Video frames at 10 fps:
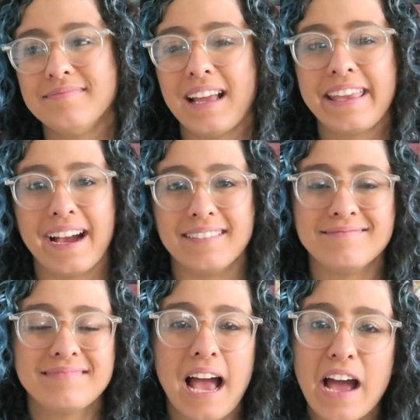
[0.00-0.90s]
Yeah,
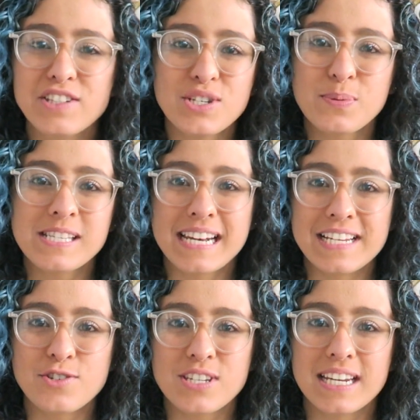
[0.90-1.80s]
I just wasn't
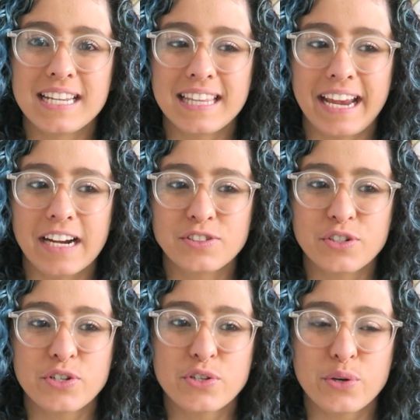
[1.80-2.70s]
interested in the
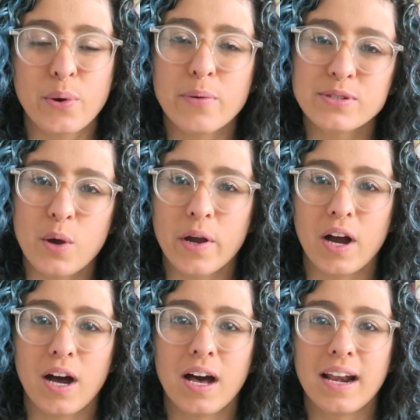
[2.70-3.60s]
characters or what was going
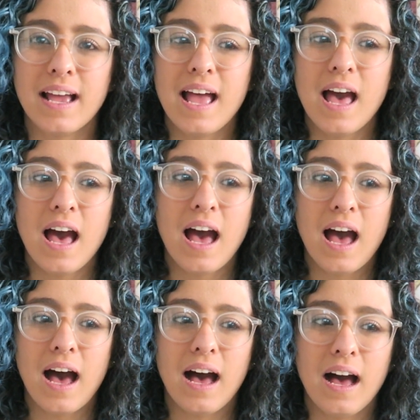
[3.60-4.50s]
on.
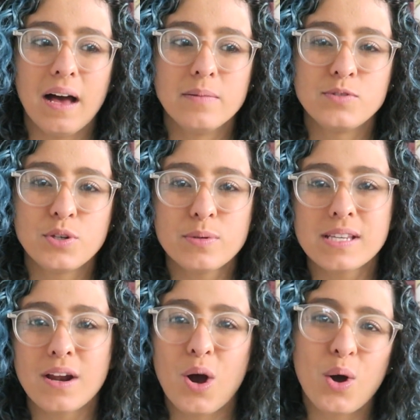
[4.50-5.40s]
Jude was
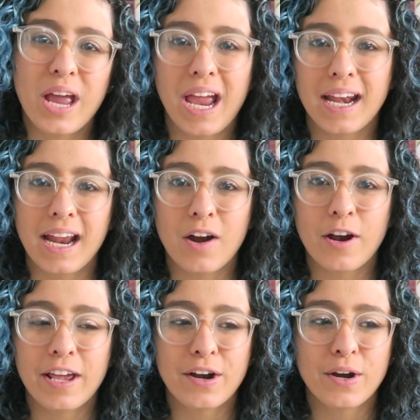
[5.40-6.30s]
an okay
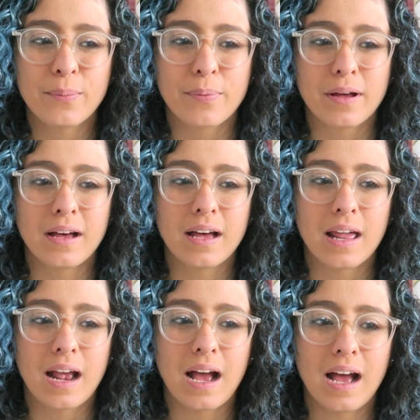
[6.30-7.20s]
narrator,
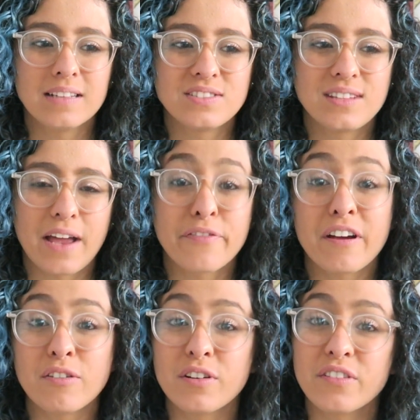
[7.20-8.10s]
but I
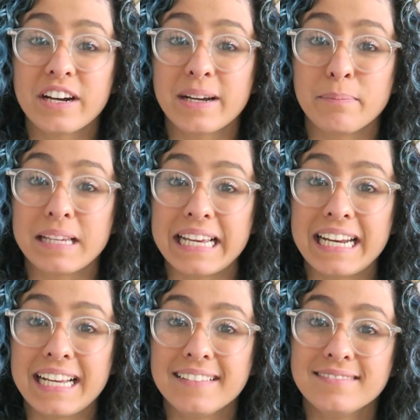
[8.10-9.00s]
found her very
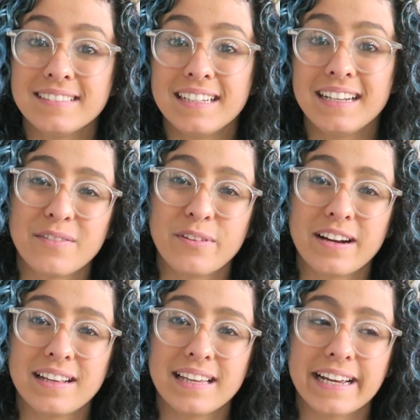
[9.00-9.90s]
complaining and
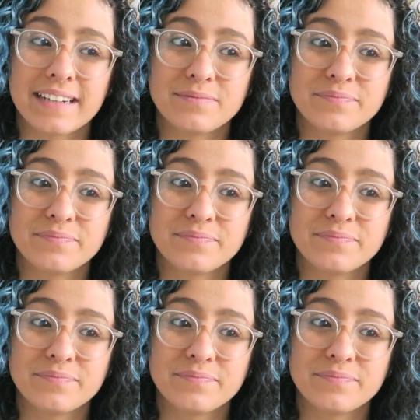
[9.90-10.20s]
very like